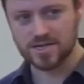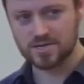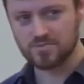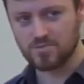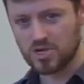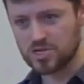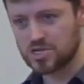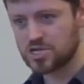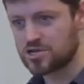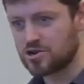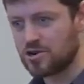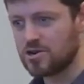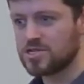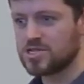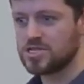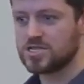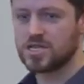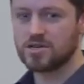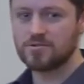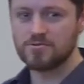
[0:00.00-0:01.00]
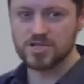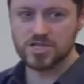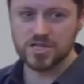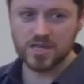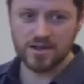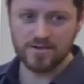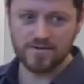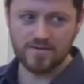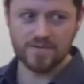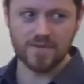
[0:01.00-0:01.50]
monstrosity which
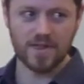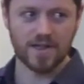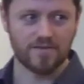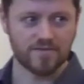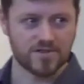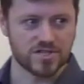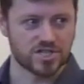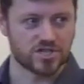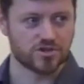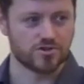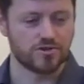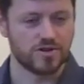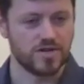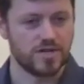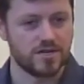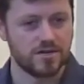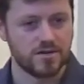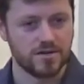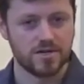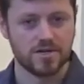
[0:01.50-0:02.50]
they've destroyed.